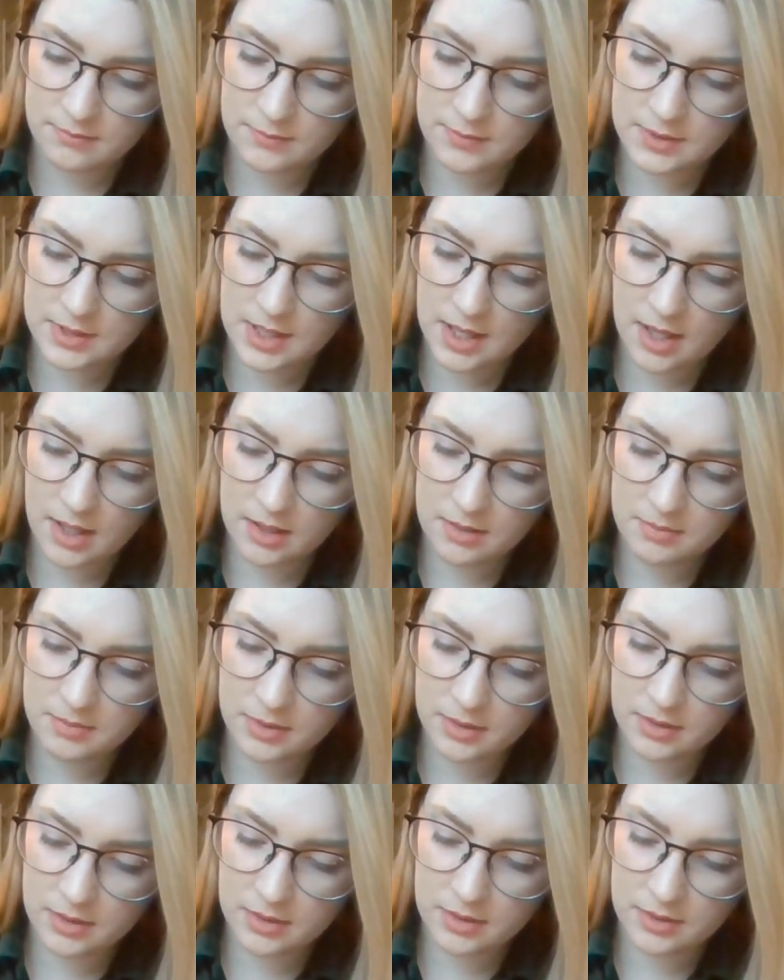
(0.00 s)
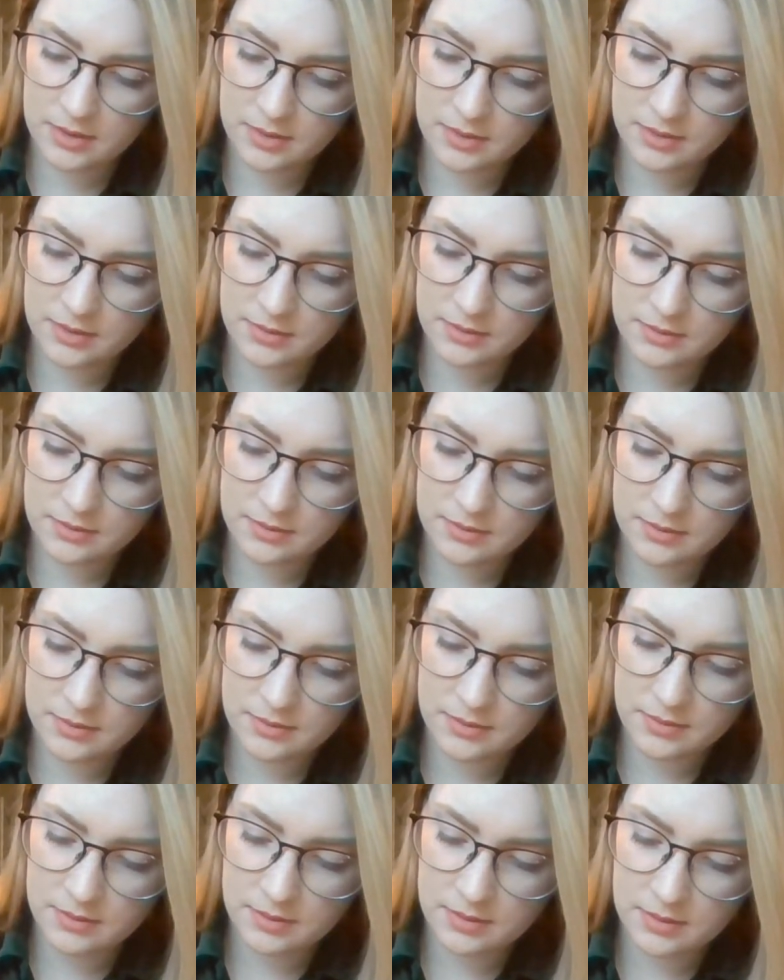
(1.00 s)
Dollop of glue.
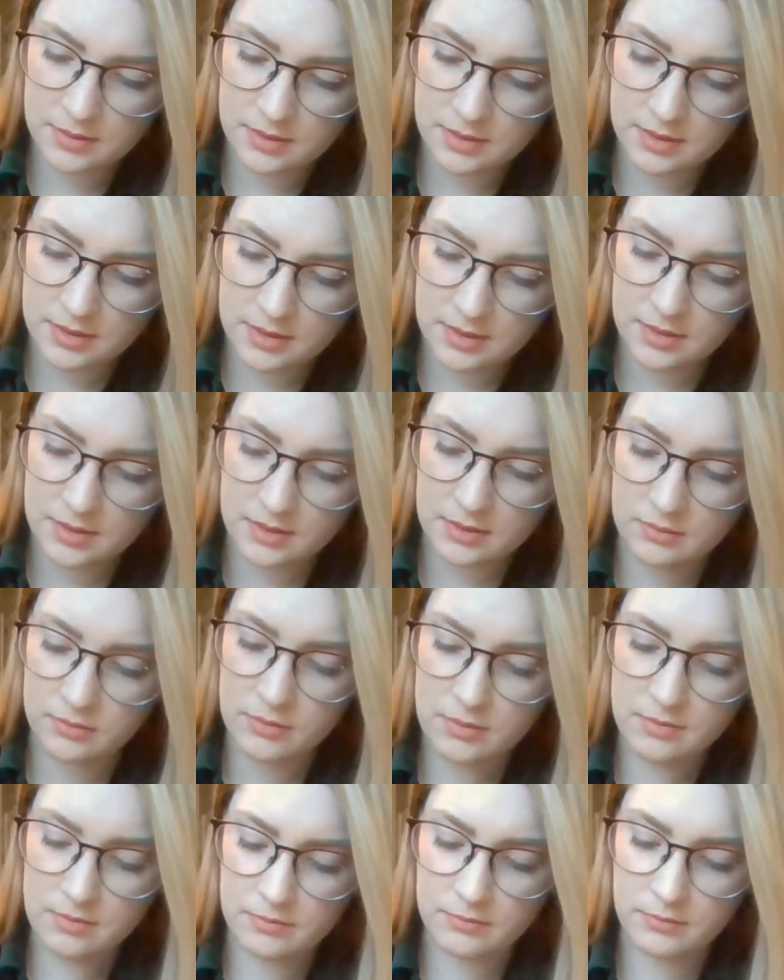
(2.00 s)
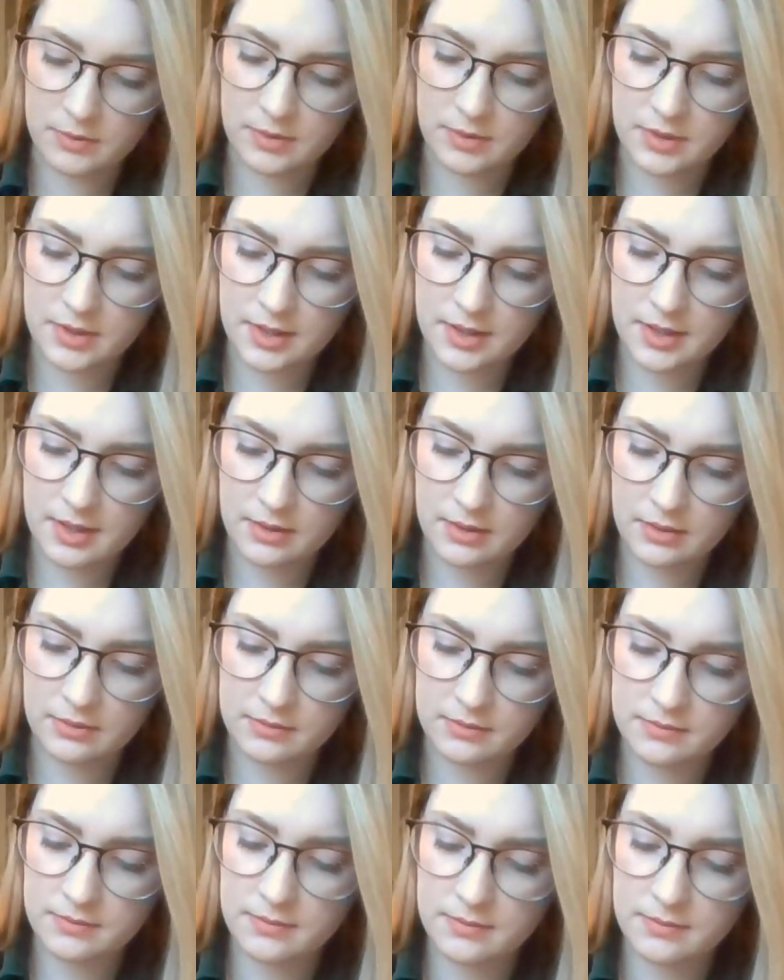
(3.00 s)
Whoop, running out.